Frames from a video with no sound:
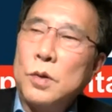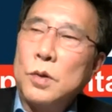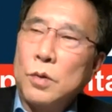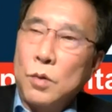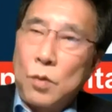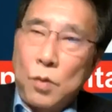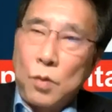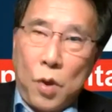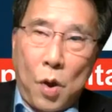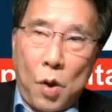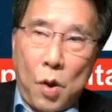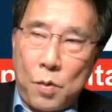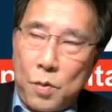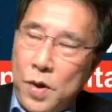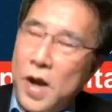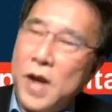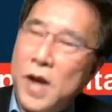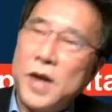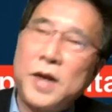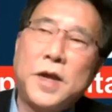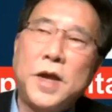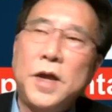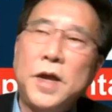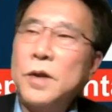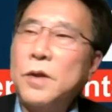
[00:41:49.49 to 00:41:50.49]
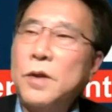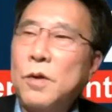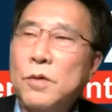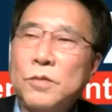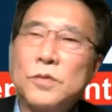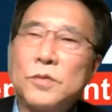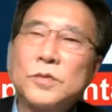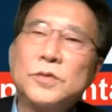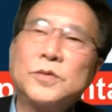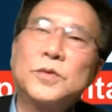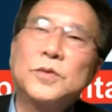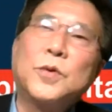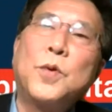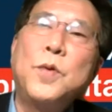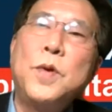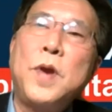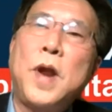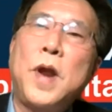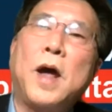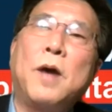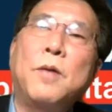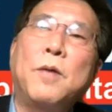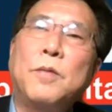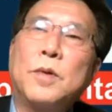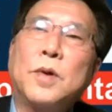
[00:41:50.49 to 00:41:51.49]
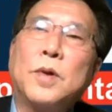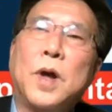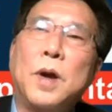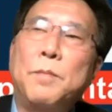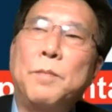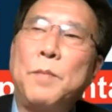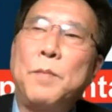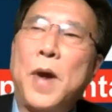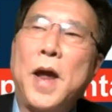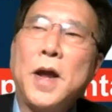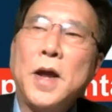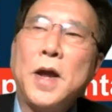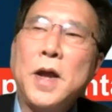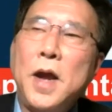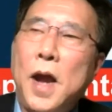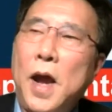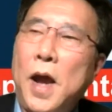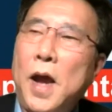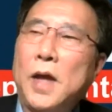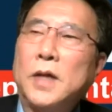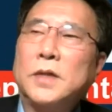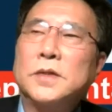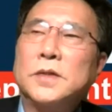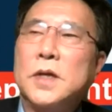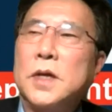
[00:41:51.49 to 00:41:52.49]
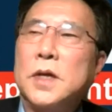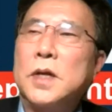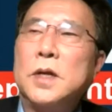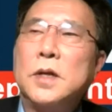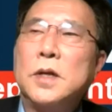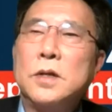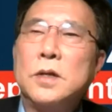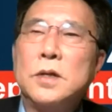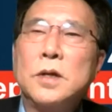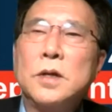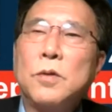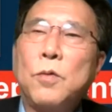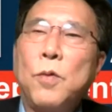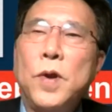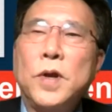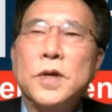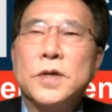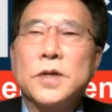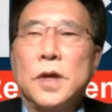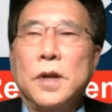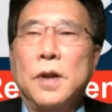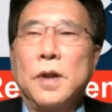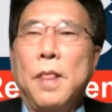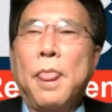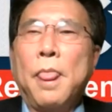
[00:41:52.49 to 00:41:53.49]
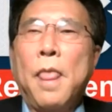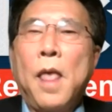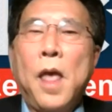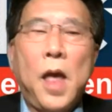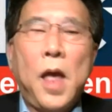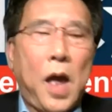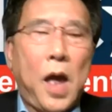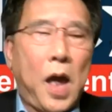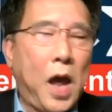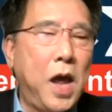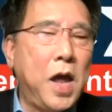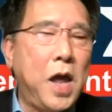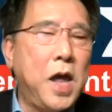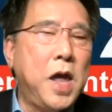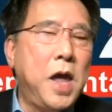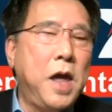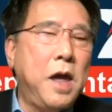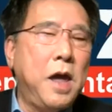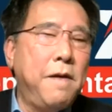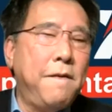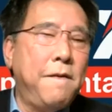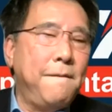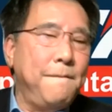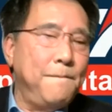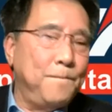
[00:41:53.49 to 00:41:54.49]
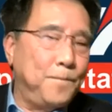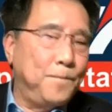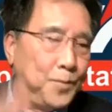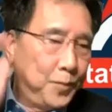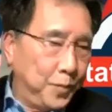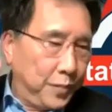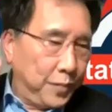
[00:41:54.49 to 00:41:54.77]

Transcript: your grandkid go to school now, come back asking the question. I have,